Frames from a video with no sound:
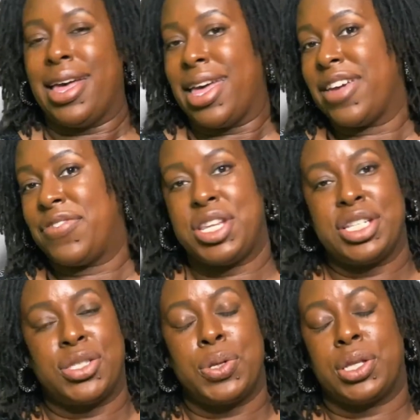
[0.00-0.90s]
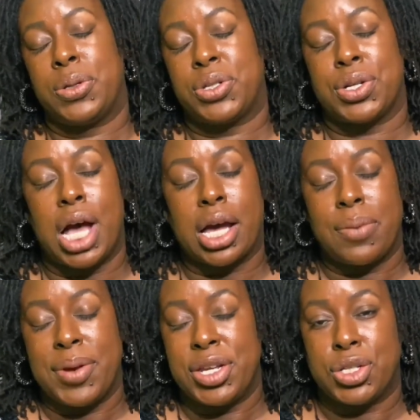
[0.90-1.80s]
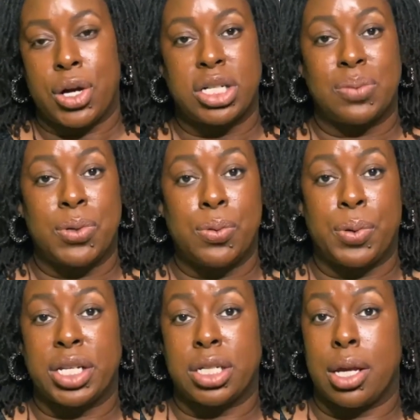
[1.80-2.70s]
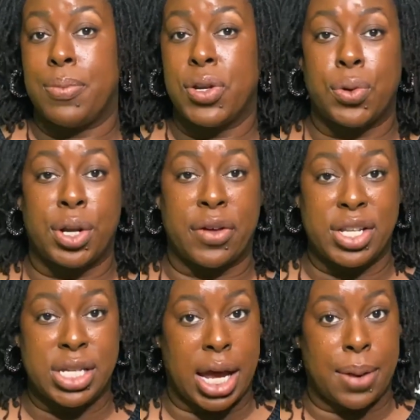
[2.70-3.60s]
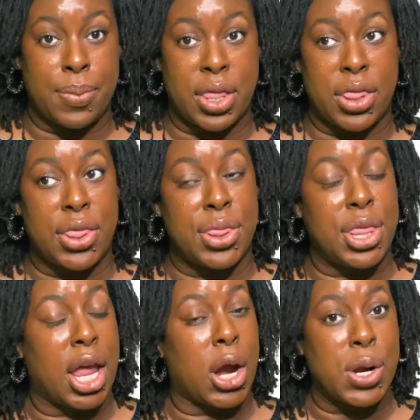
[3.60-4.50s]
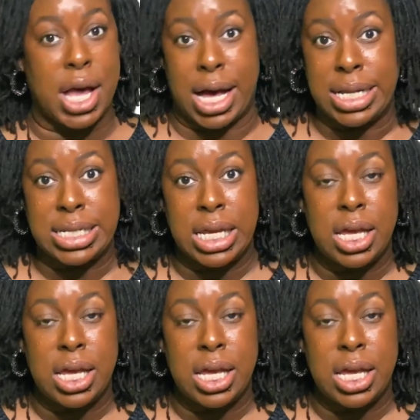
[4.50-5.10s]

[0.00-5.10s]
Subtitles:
If the student loans are not going to be dischargeable, which majority of the time they are not,